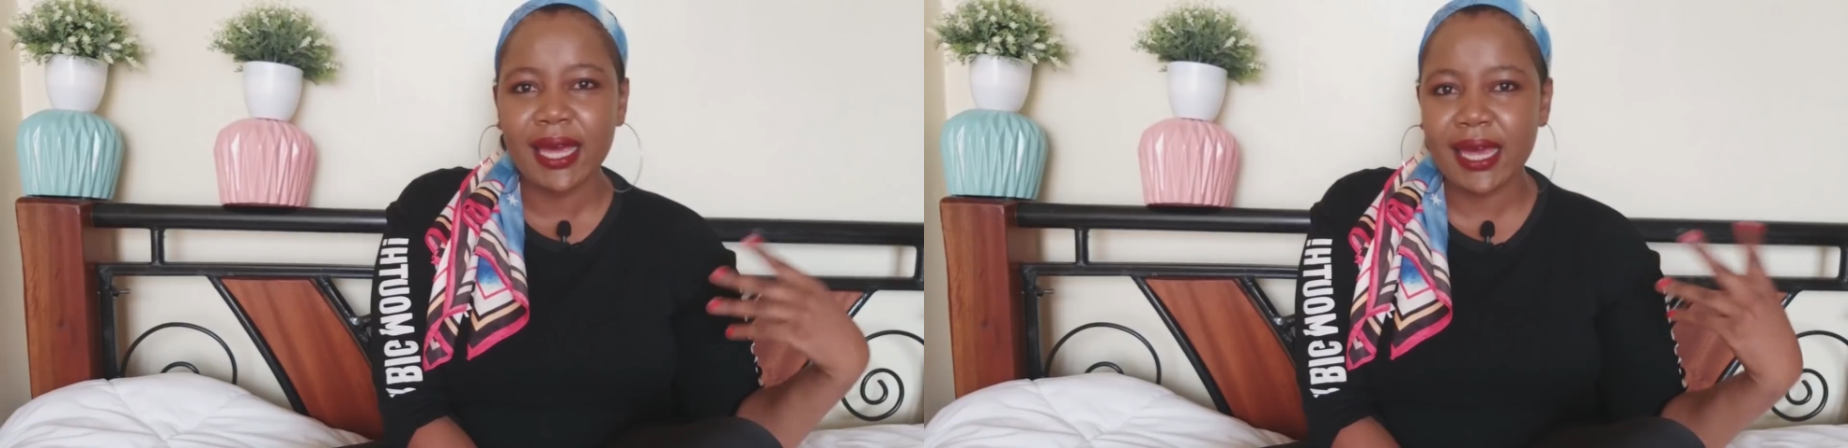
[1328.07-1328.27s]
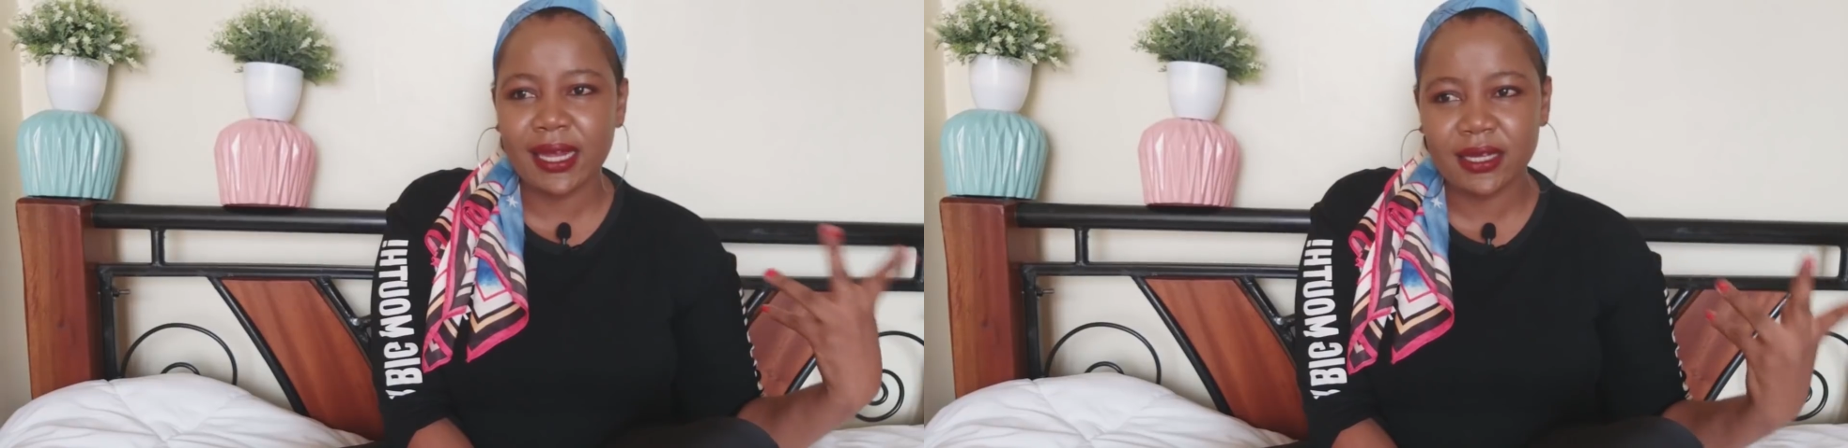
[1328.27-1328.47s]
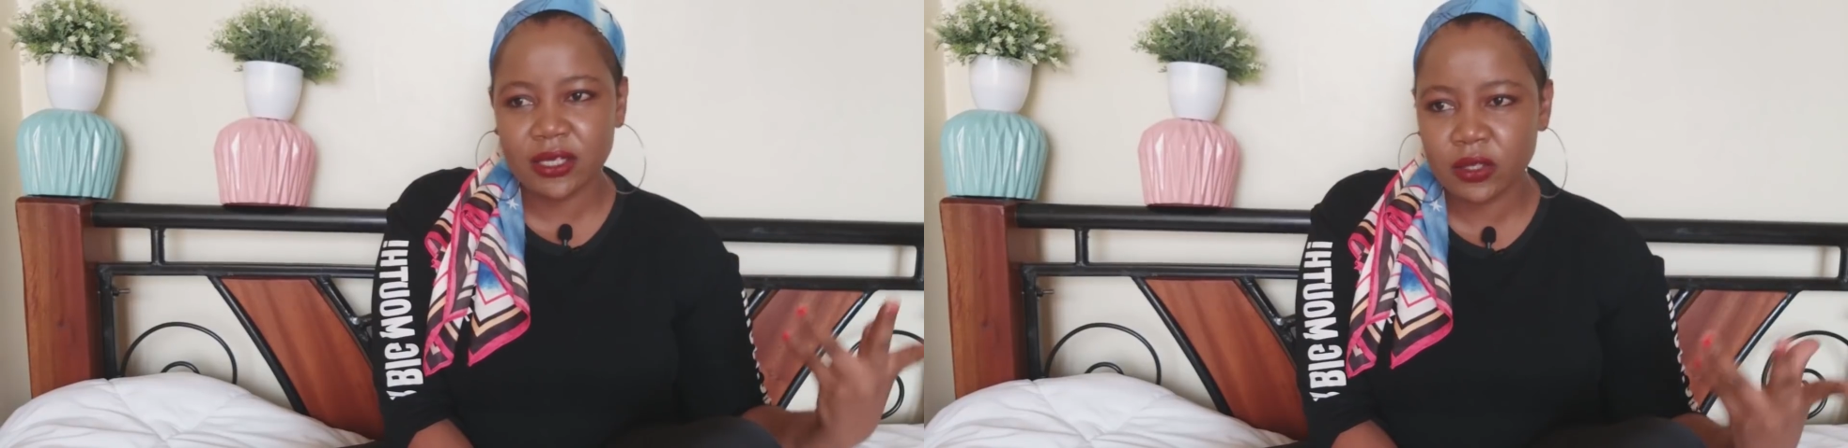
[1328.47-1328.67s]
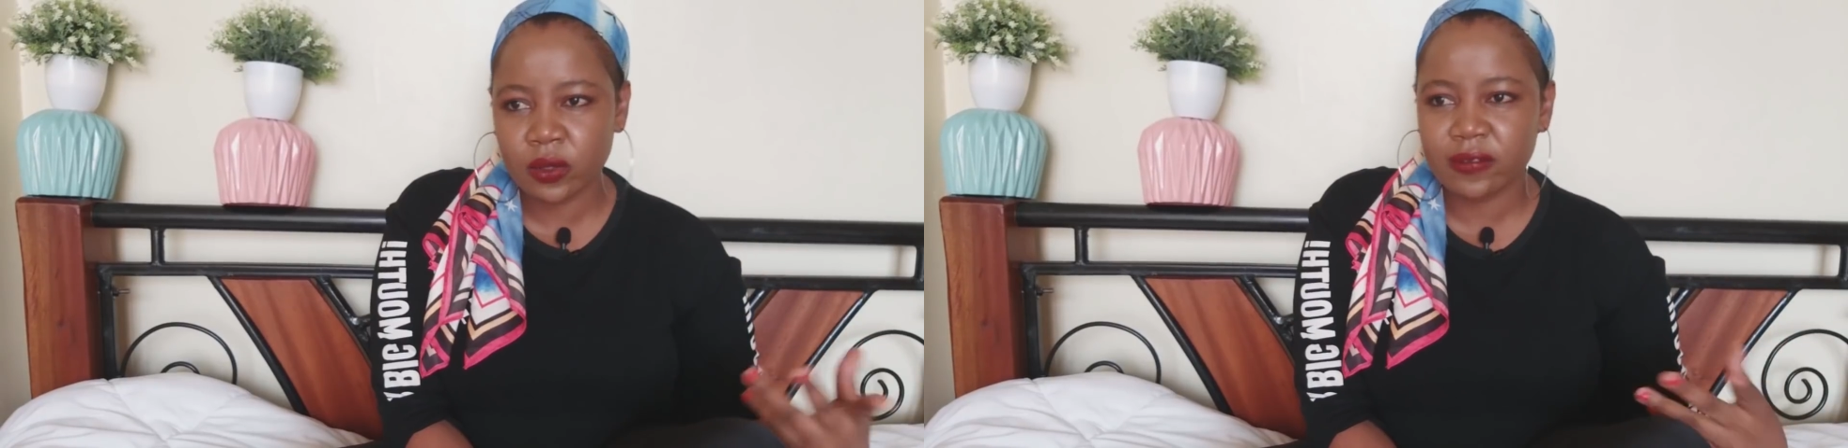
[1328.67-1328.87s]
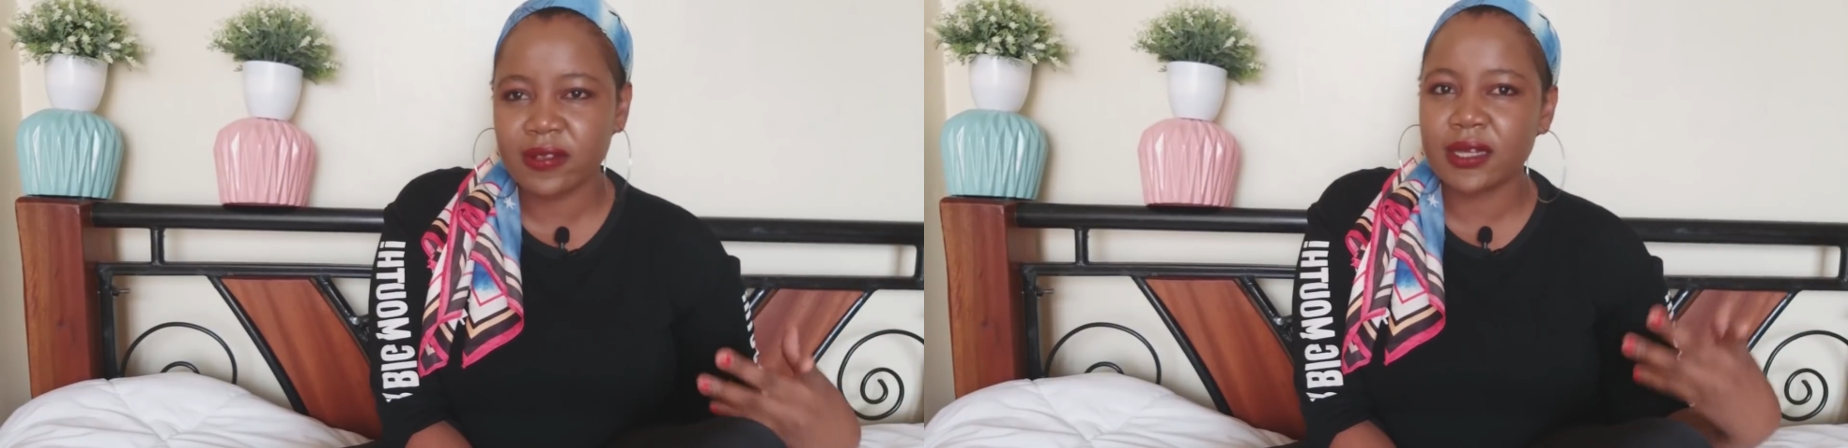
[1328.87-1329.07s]
and you
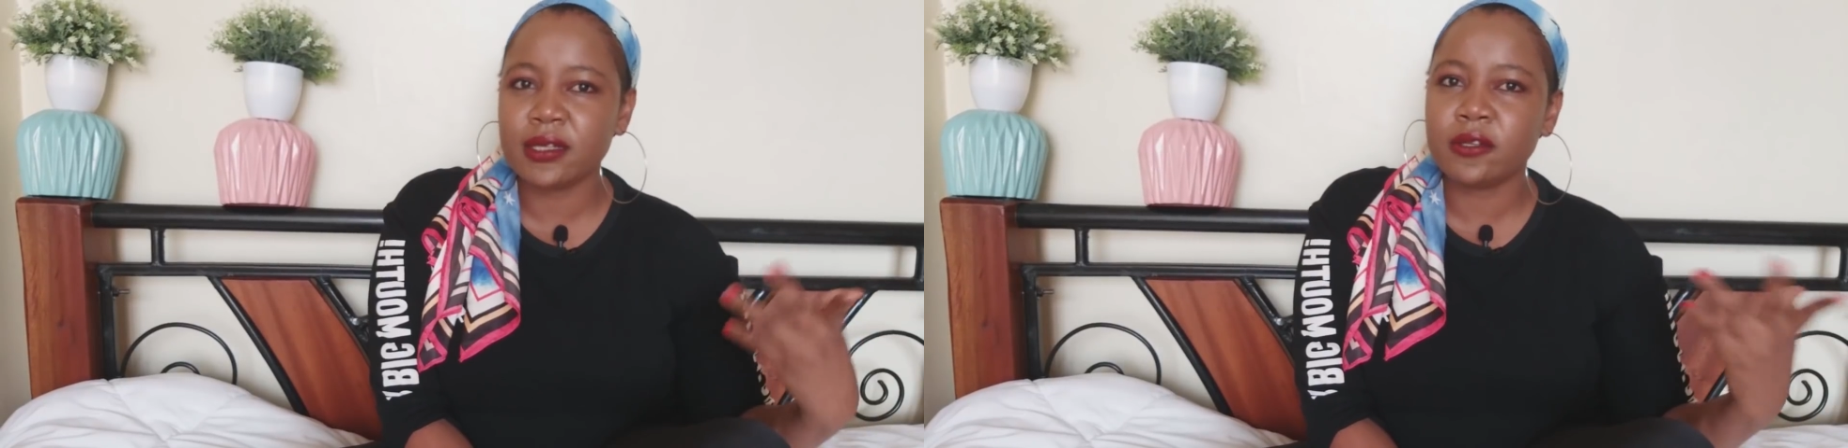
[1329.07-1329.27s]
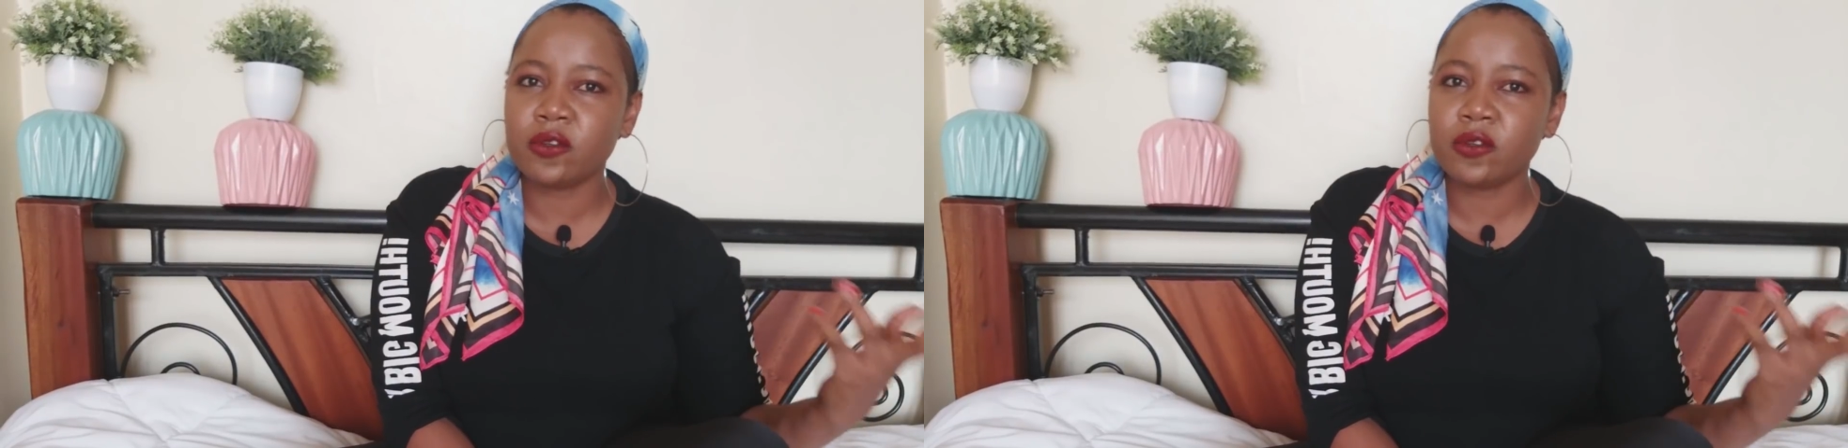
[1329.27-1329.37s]
are starting